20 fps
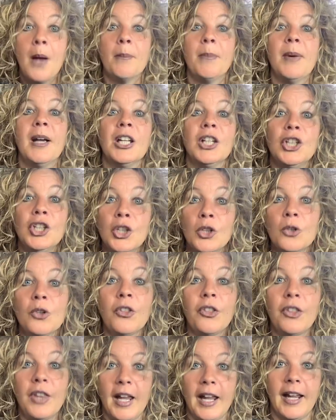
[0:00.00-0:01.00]
But you
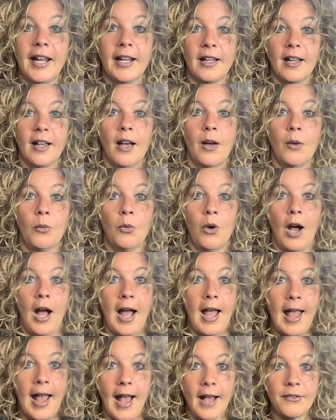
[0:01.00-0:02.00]
think, well,
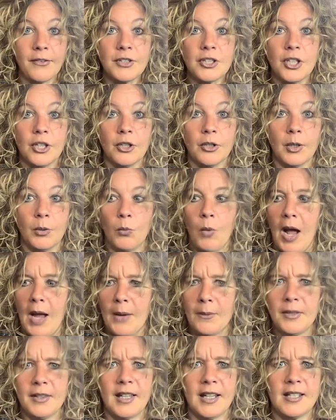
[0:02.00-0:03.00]
I have to, and why
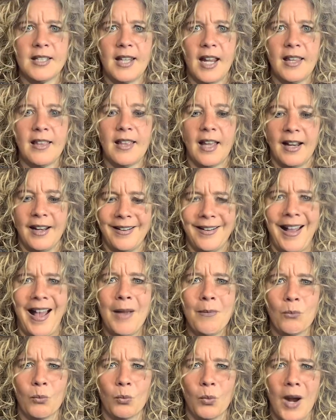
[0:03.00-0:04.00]
would they say that? And
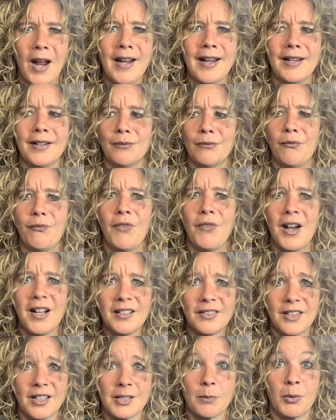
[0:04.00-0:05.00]
I'm right,
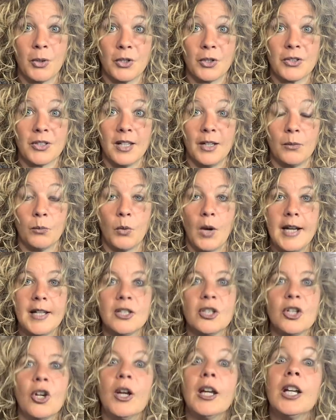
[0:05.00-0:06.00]
fuck this person,
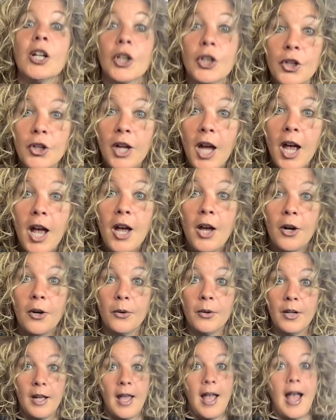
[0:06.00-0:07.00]
right? So here you
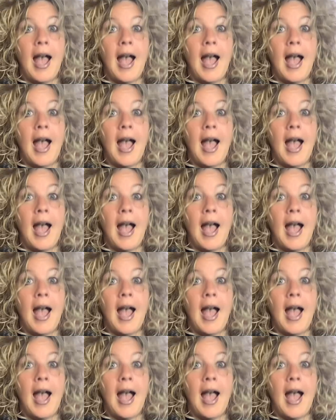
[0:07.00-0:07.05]
go.